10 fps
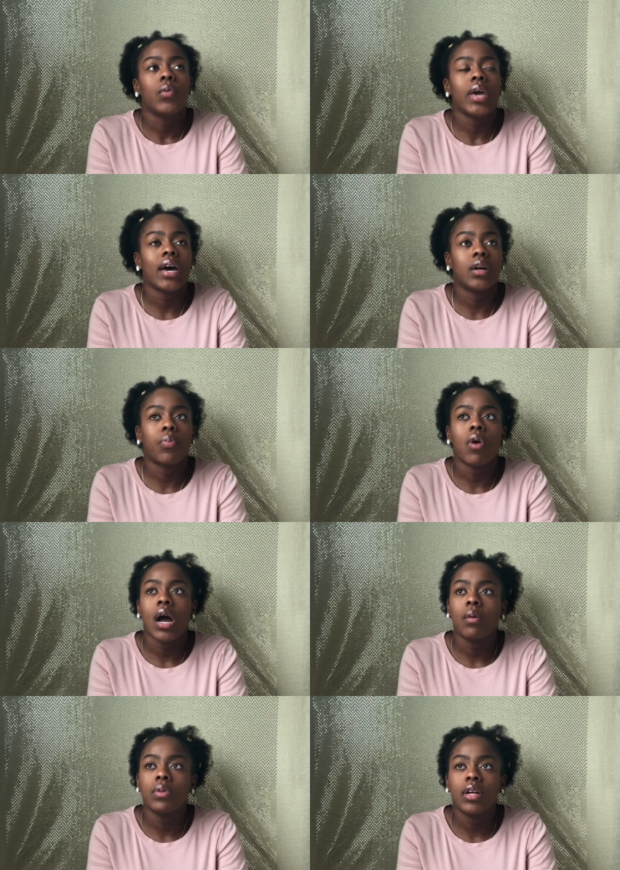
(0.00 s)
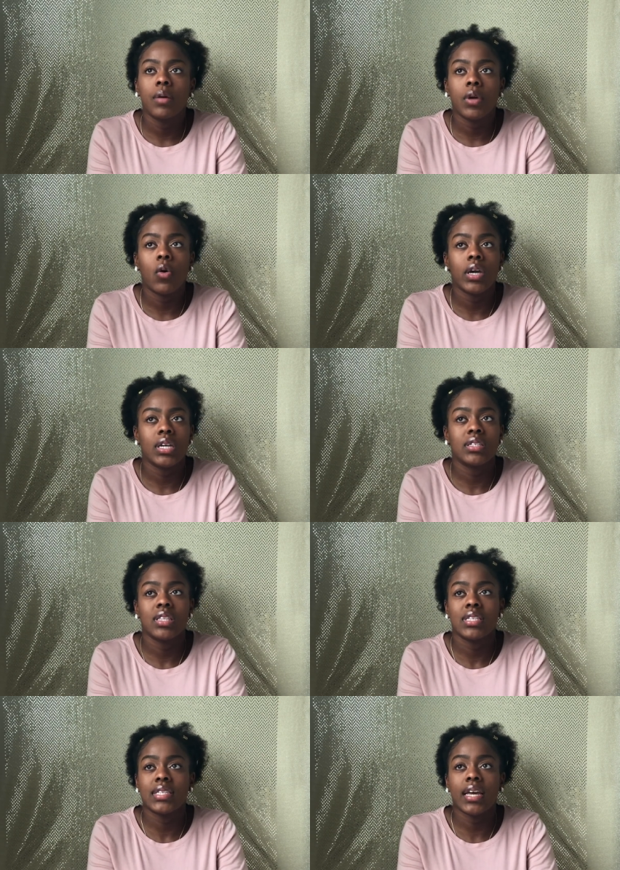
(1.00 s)
we had a problem going into
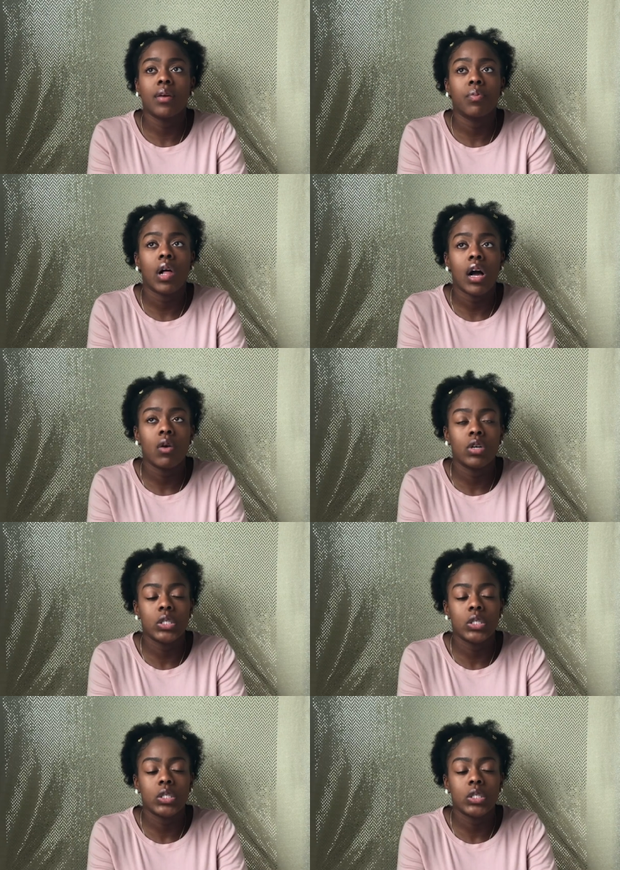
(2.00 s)
the second block,